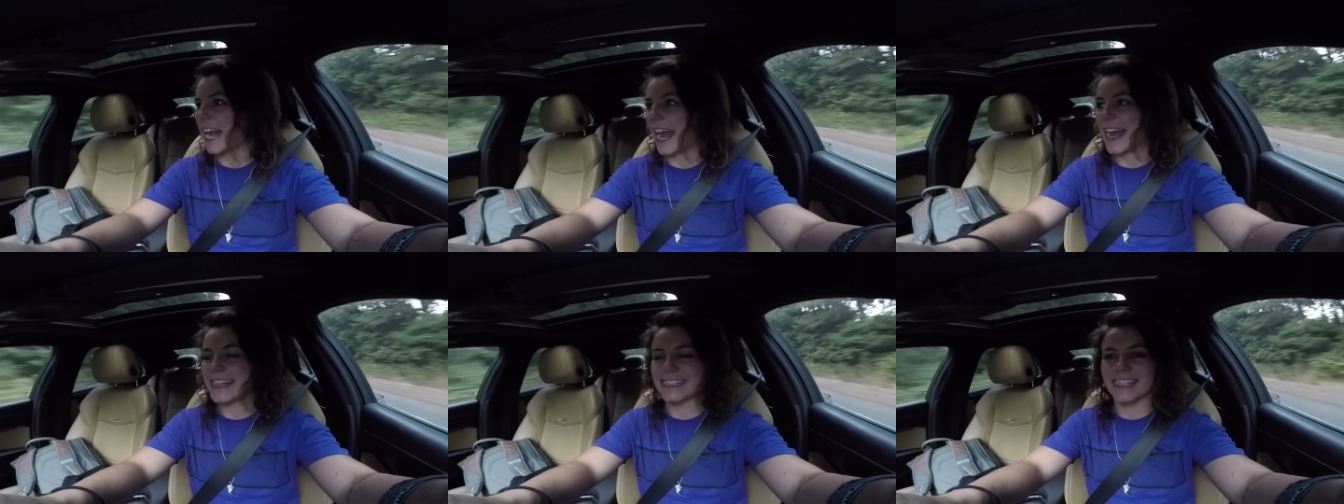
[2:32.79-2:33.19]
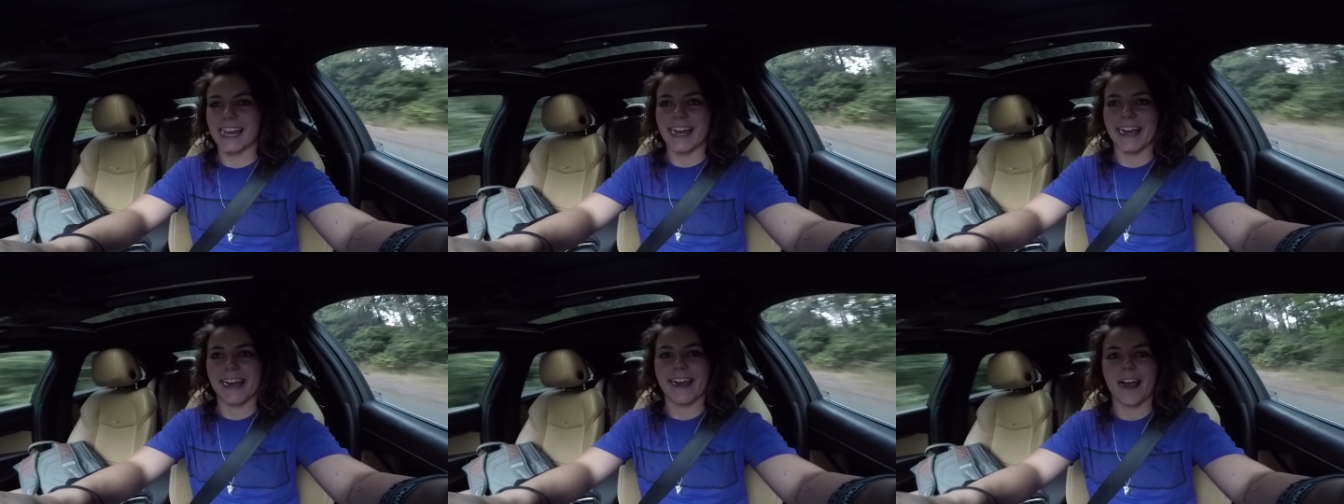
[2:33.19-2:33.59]
And
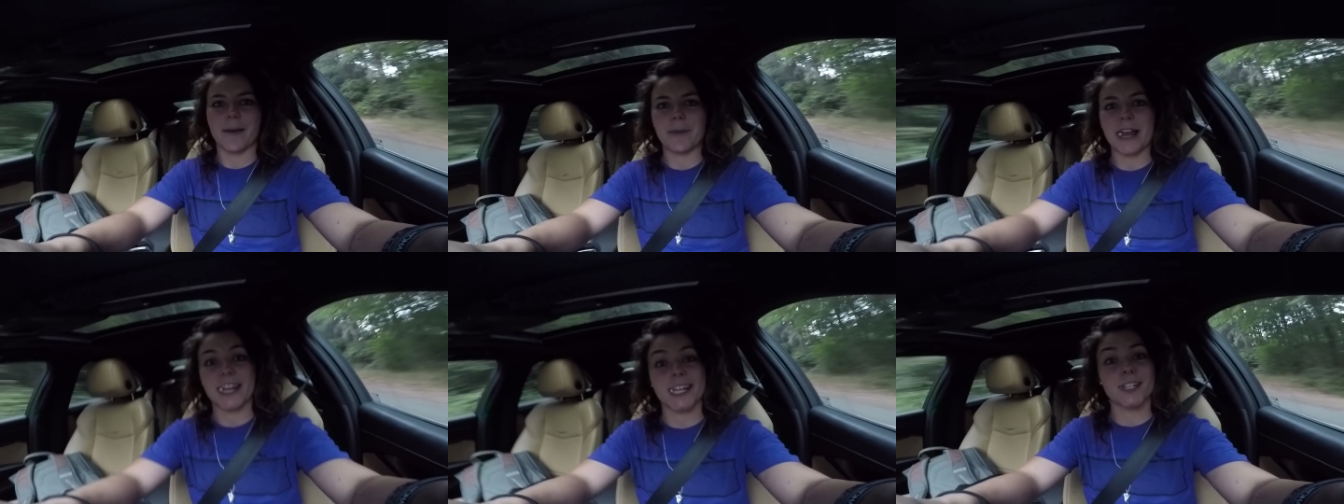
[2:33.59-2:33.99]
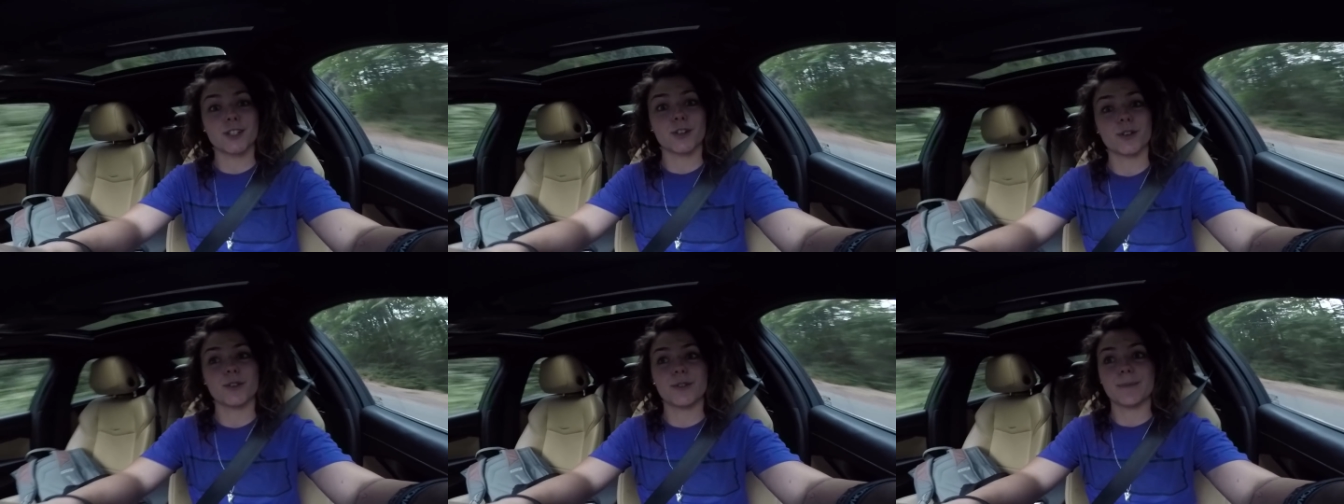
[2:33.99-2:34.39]
uh, I'm heading
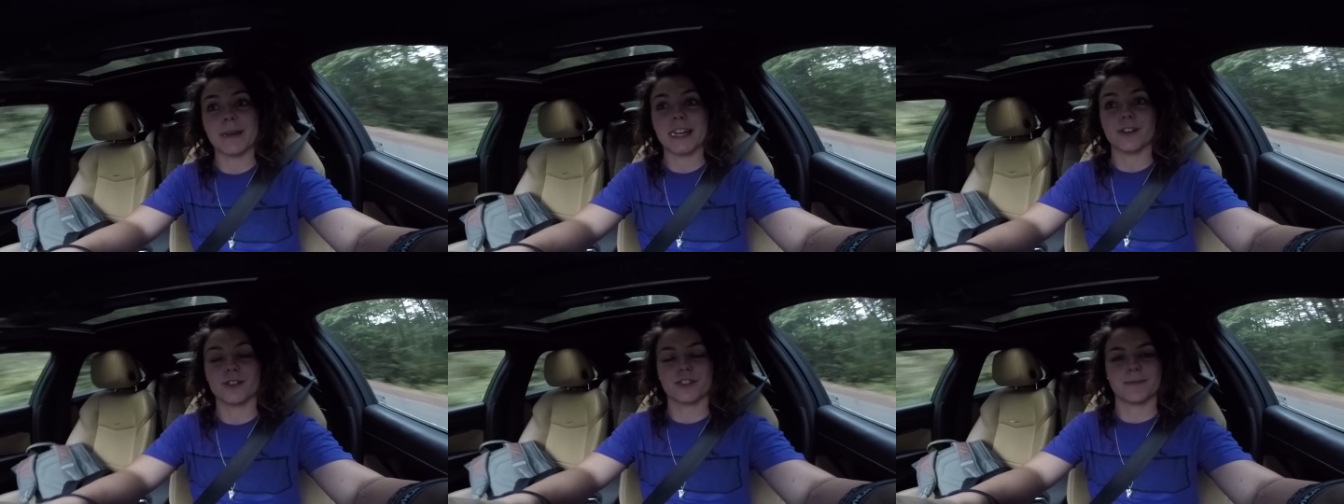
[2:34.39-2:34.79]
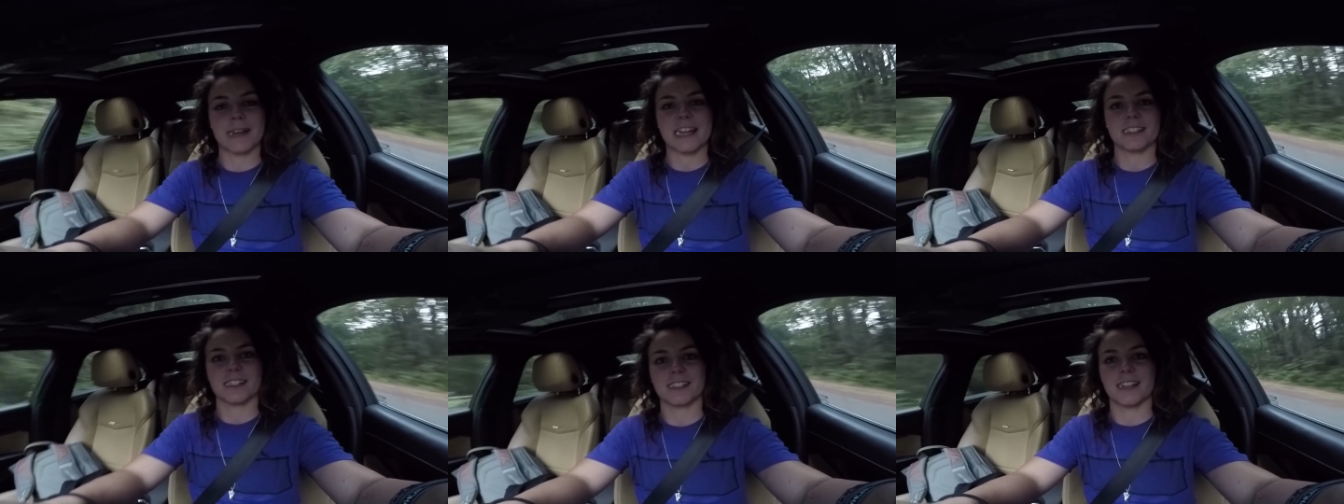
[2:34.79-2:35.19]
to my old
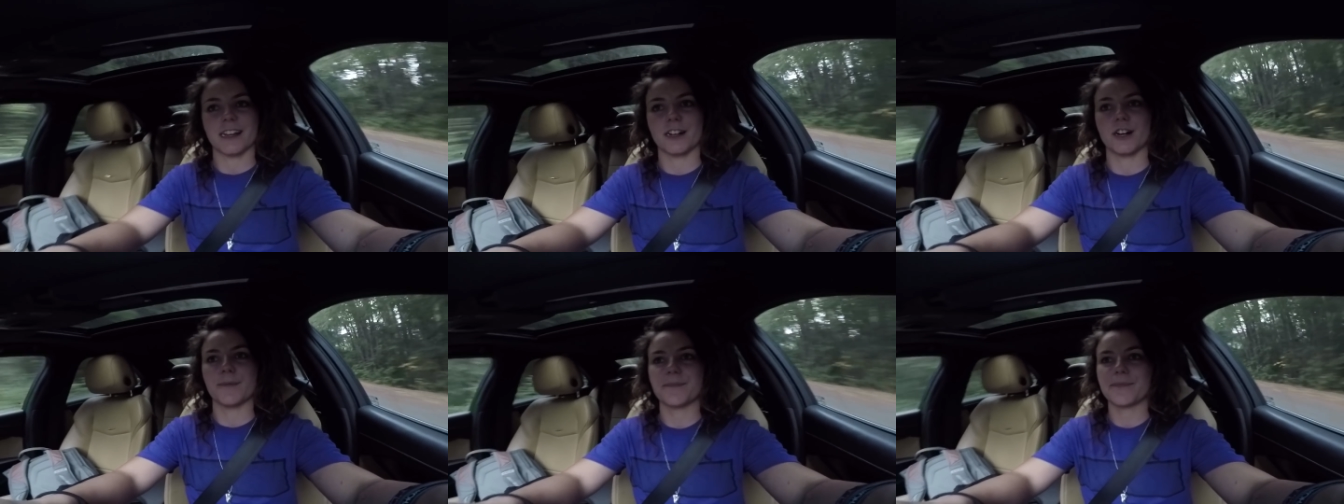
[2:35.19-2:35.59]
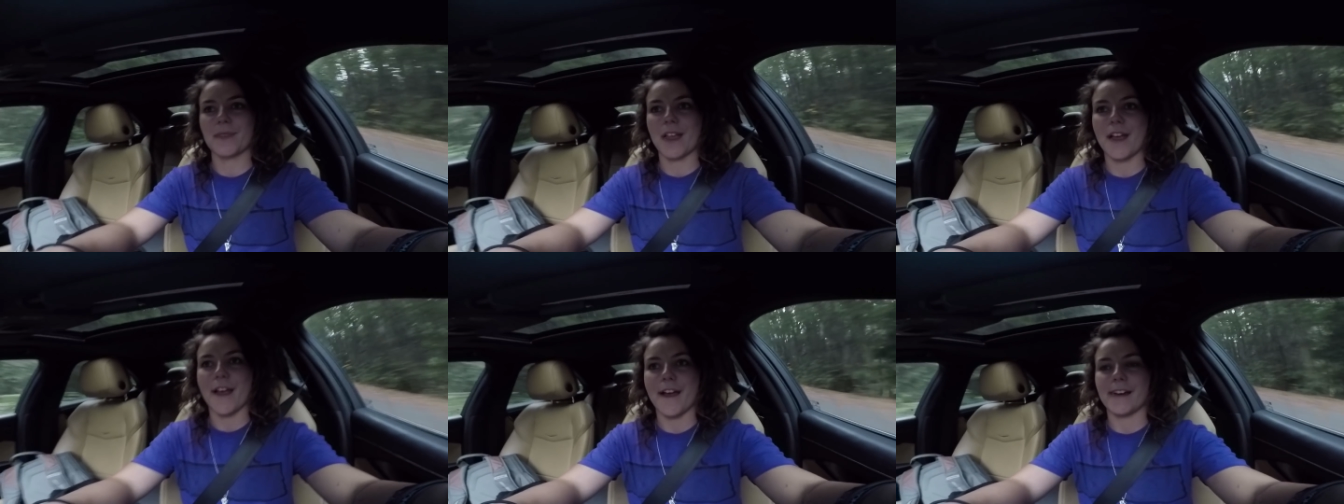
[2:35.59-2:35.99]
gymnastics center.
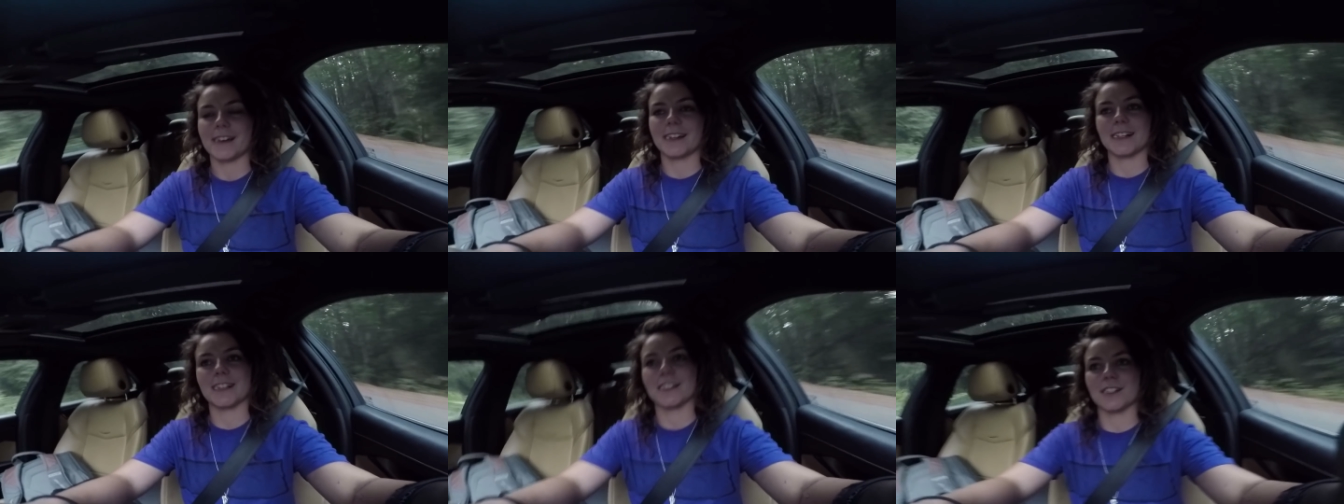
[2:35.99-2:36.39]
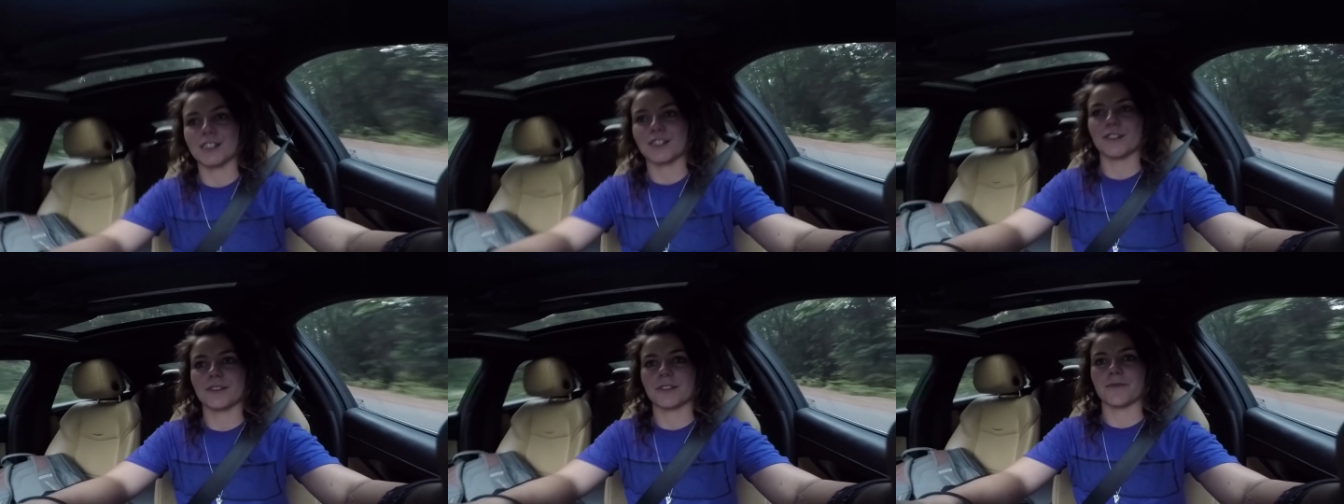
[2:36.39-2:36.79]
I'm gonna
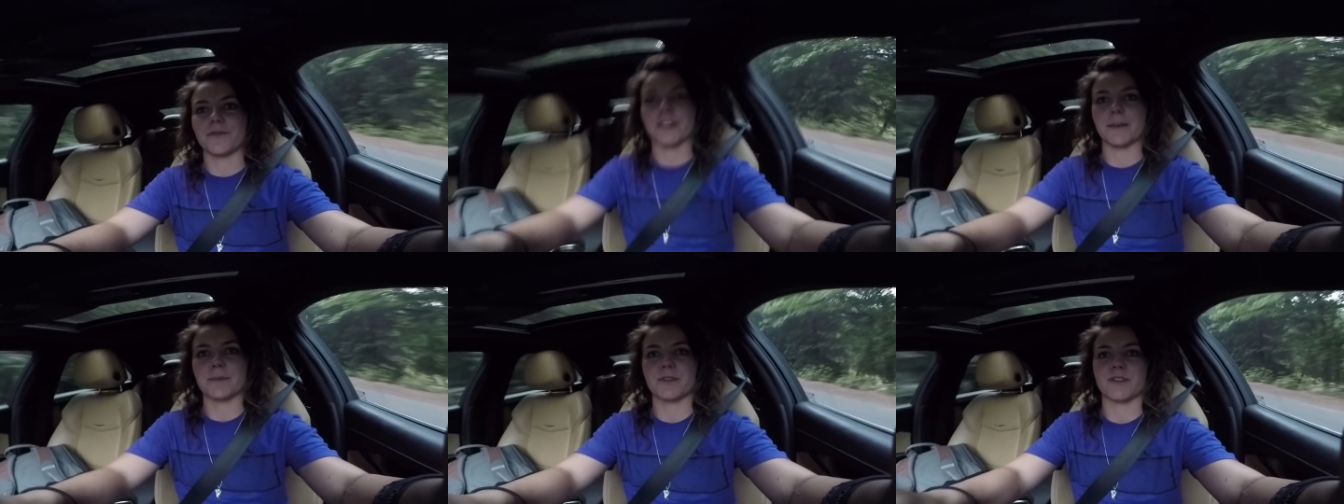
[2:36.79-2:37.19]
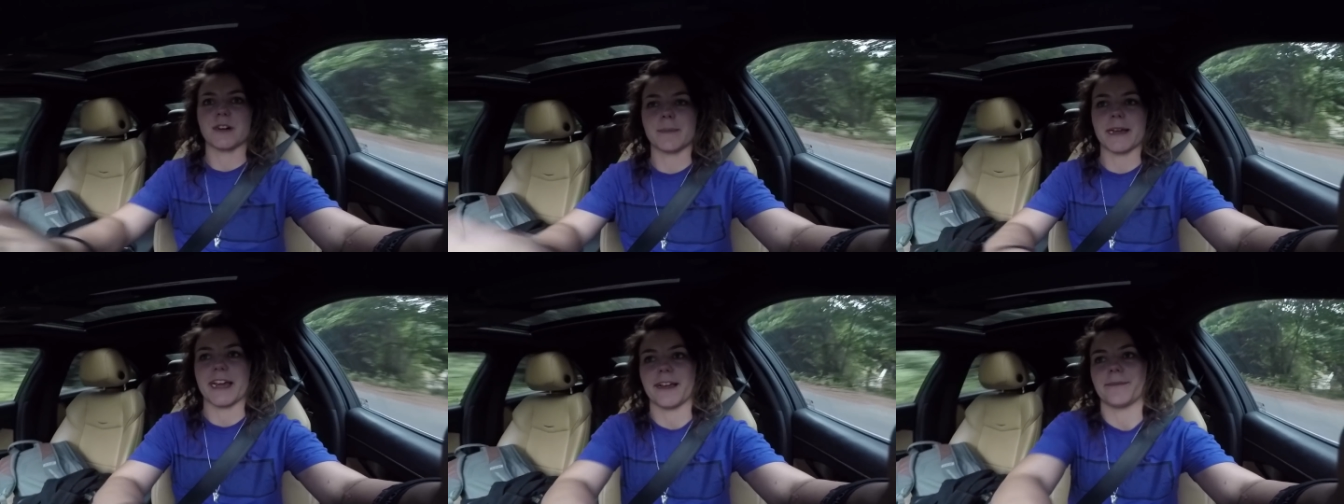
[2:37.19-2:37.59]
just do some flips for
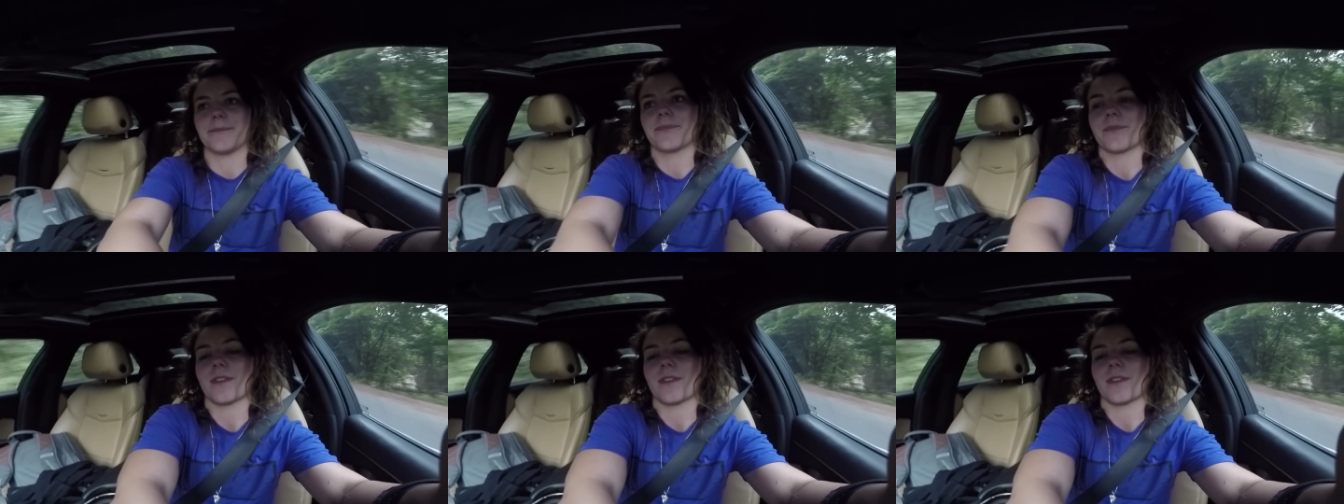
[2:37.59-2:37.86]
a bit,